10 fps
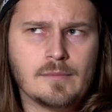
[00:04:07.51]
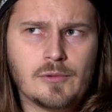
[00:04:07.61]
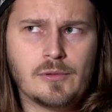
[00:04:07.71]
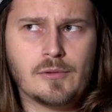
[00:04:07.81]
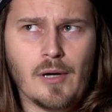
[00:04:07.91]

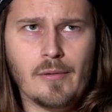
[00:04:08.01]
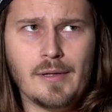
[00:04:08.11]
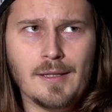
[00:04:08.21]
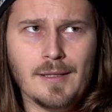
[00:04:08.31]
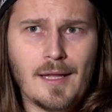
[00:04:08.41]

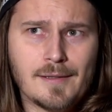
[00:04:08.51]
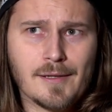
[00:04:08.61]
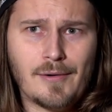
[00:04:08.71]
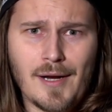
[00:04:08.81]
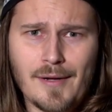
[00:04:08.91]
tutorial, let's
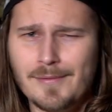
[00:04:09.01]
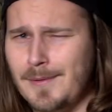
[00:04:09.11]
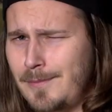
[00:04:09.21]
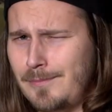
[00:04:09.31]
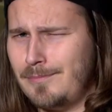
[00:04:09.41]
craft
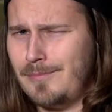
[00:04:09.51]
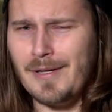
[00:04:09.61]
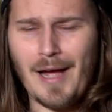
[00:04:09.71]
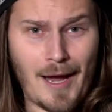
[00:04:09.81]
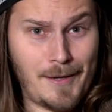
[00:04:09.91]

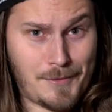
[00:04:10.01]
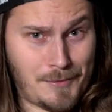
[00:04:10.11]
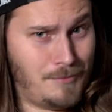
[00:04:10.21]
guide